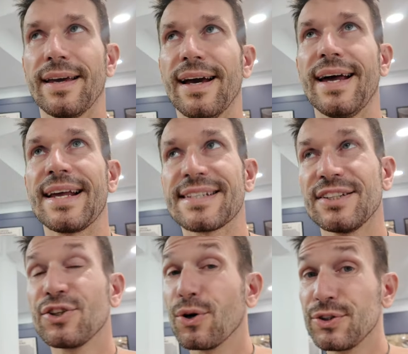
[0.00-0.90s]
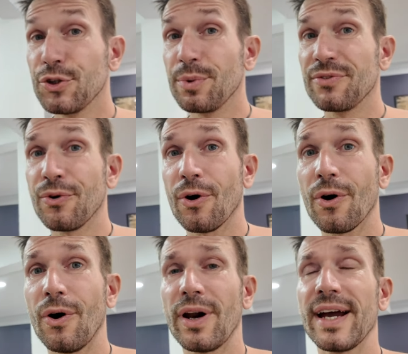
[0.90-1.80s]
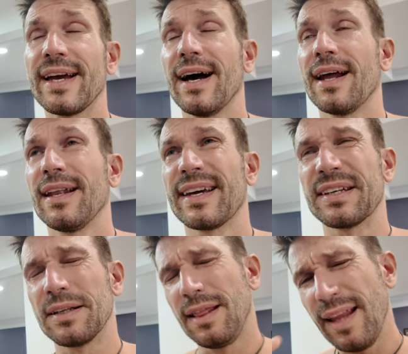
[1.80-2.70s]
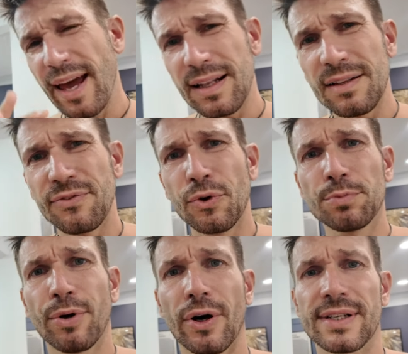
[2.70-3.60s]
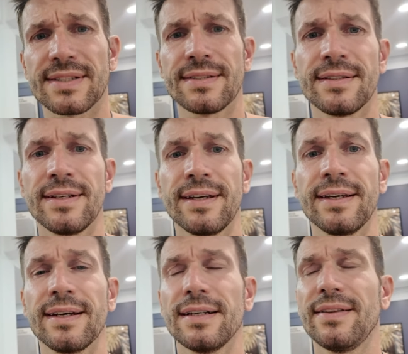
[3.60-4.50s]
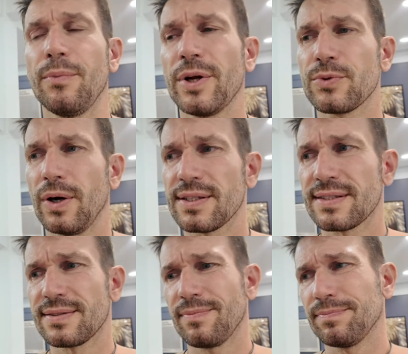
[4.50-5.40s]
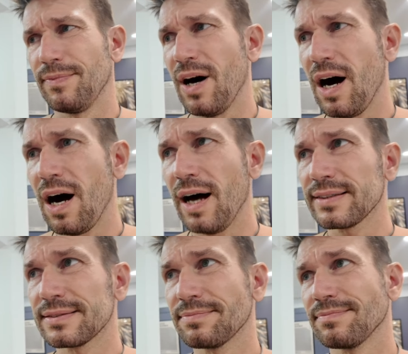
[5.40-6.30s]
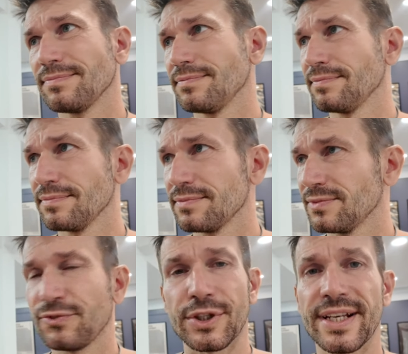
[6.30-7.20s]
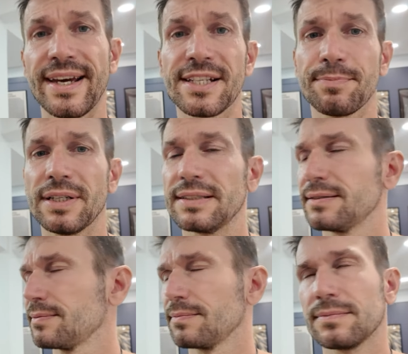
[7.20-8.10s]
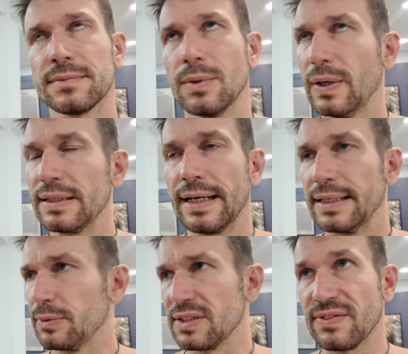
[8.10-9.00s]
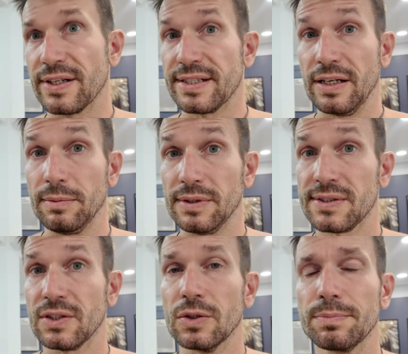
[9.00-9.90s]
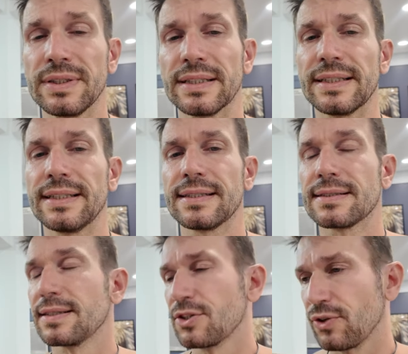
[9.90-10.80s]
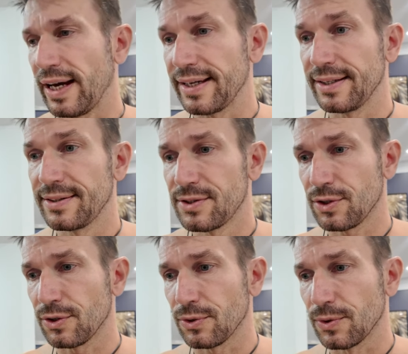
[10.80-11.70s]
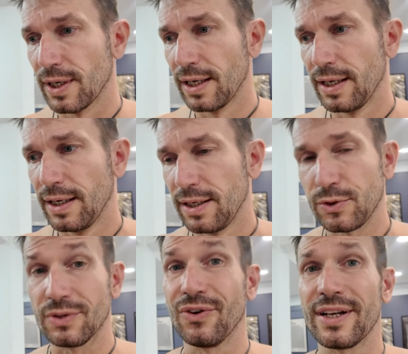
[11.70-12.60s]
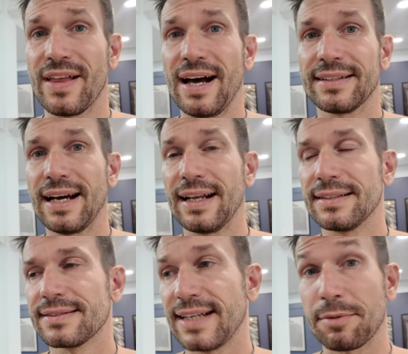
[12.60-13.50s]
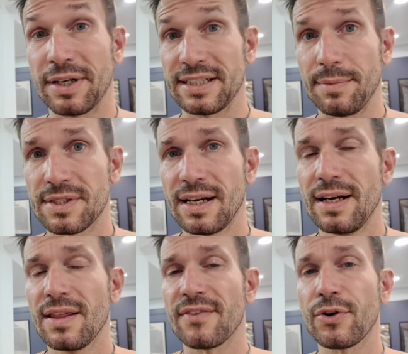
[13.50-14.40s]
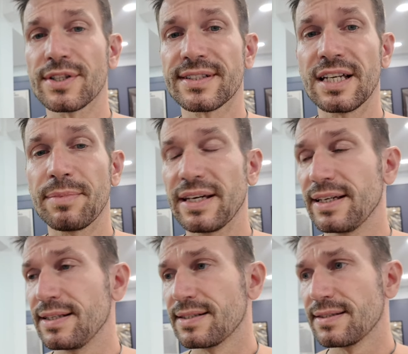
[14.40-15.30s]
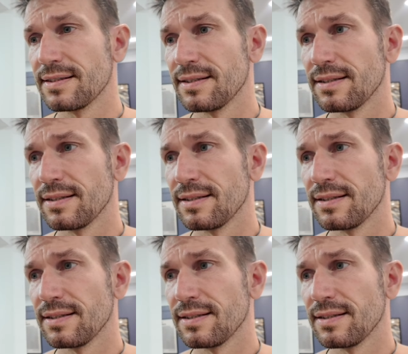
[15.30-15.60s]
Yeah, and as I told you before, I had like a little food poisoning, which was not for days, but one night was very terrible. So please try to, to avoid that and take my tips. The first tip is